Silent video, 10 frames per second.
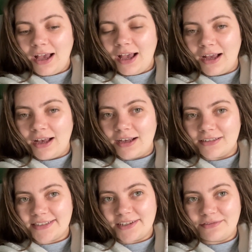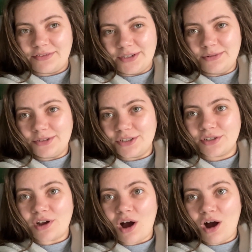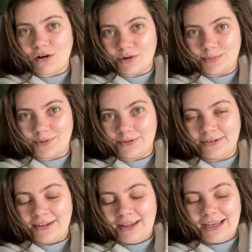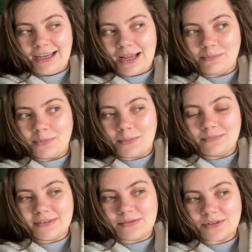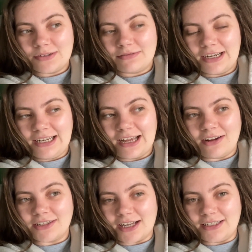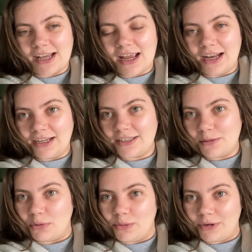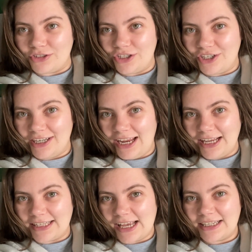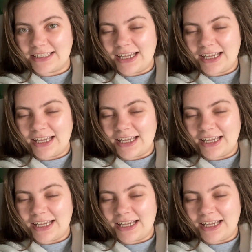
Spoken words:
And the food was just horrible. Like, Mum's was really al dente, like to the point where she couldn't eat it.